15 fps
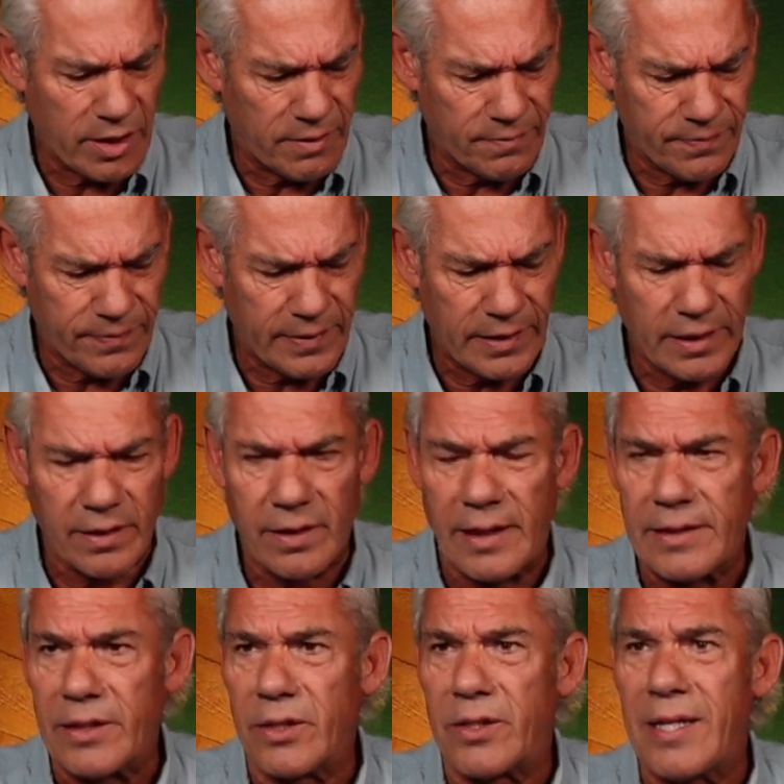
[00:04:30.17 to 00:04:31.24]
of
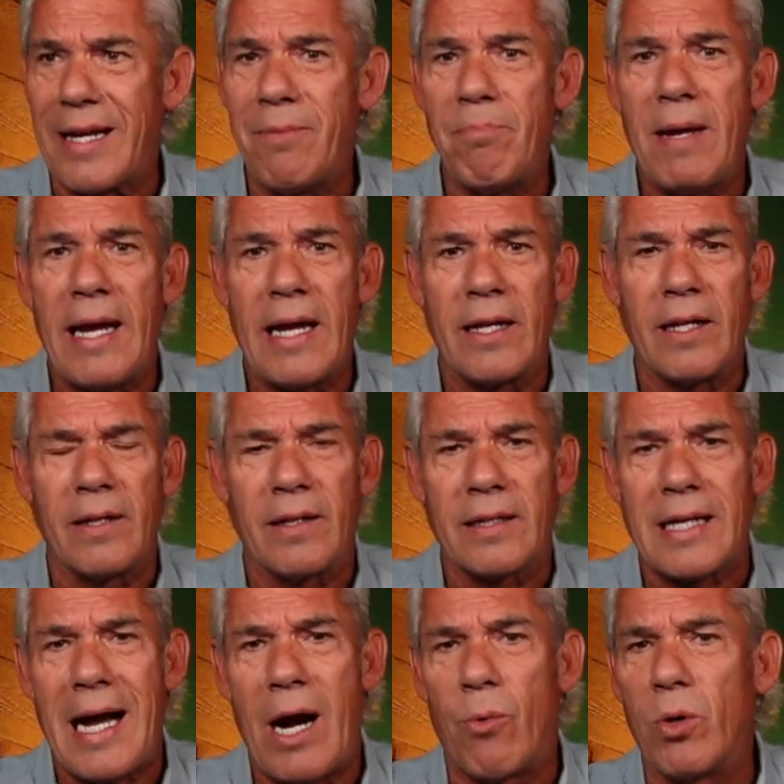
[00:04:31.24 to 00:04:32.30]
like the Tin Man and the
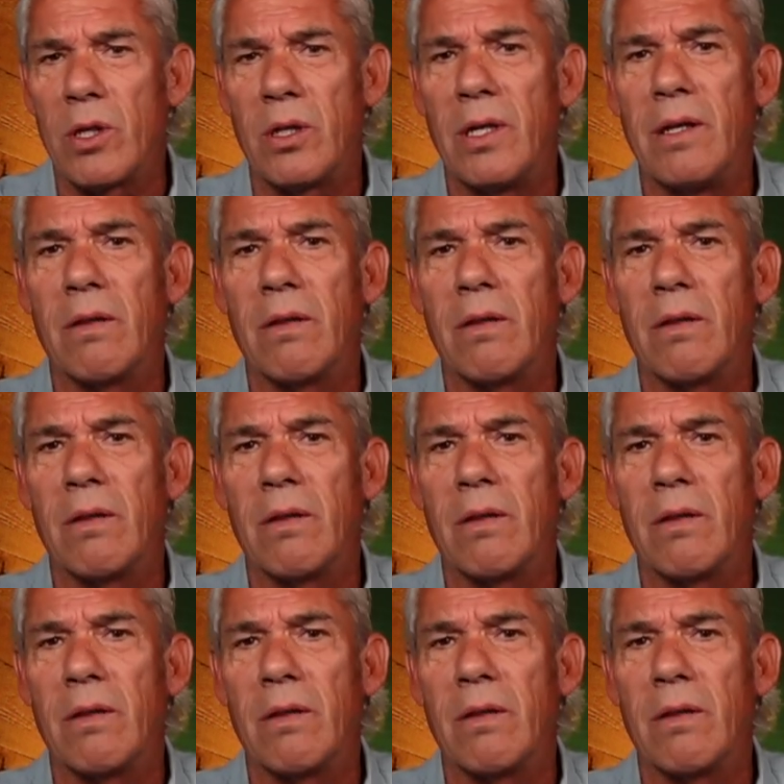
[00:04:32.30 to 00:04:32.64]
Cowardly